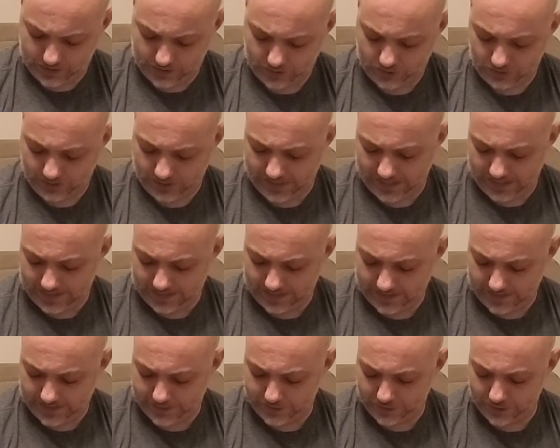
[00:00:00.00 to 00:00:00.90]
Grand
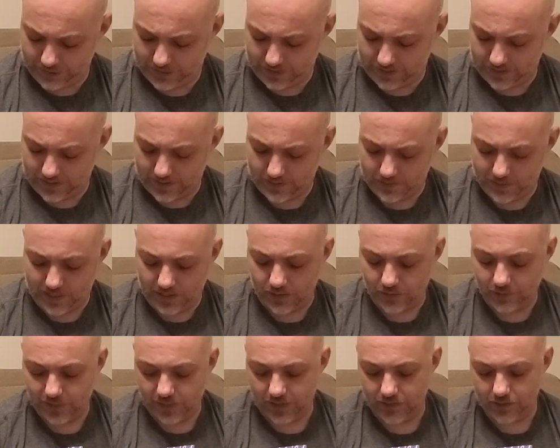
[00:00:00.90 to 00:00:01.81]
Electric Thought Power
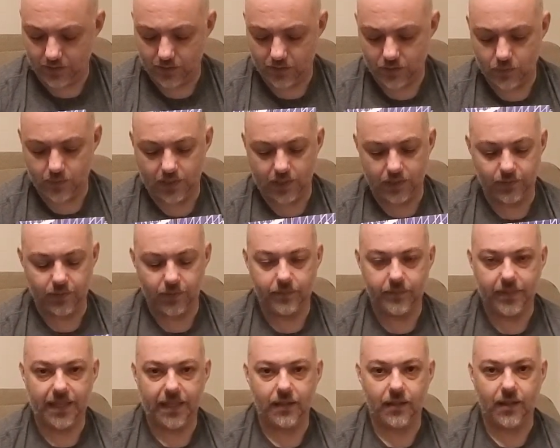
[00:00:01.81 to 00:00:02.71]
Mother is one of them
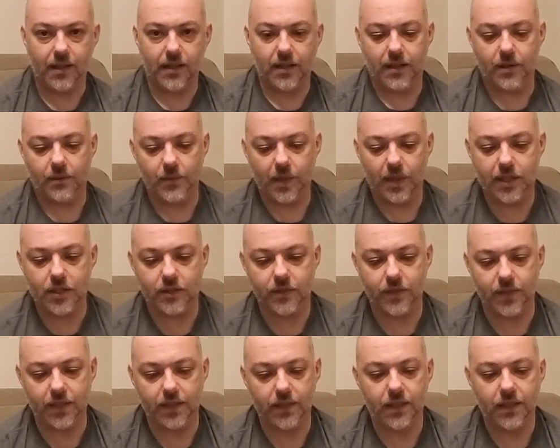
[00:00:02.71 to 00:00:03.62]
by Lale
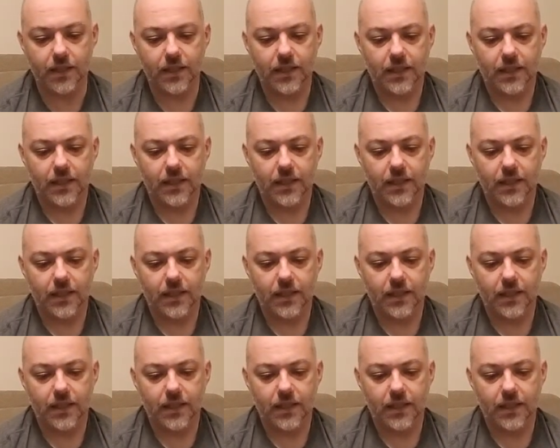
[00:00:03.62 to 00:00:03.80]
Westfind,